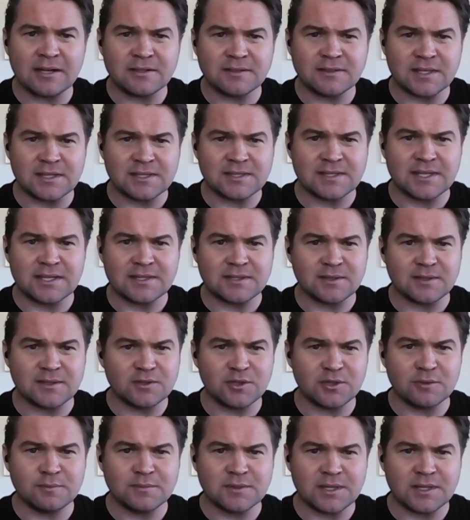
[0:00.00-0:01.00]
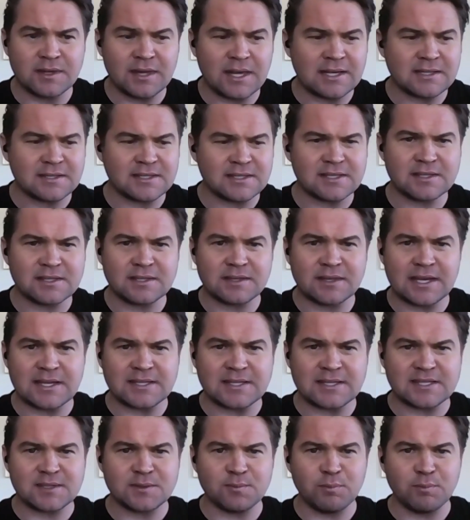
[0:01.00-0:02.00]
How's the sense in terms of that's
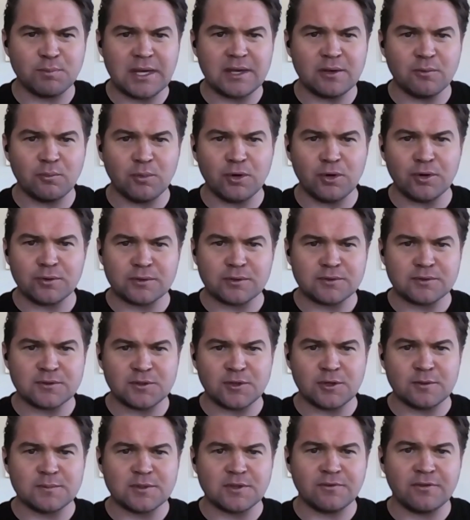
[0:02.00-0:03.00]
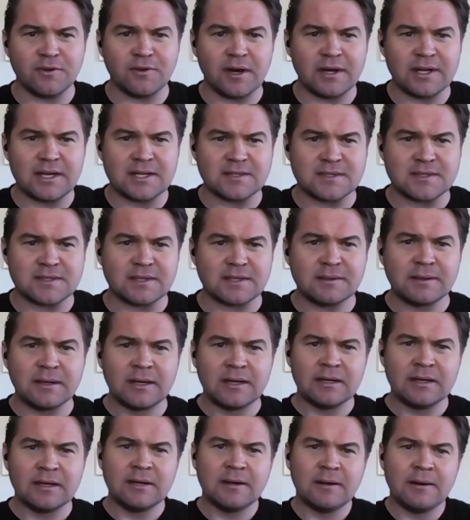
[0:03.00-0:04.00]
SME world in terms of financing?
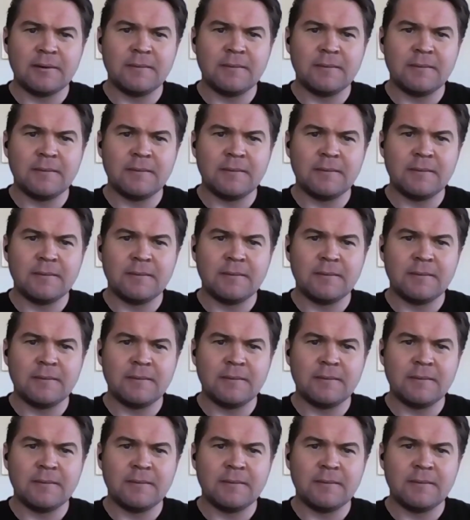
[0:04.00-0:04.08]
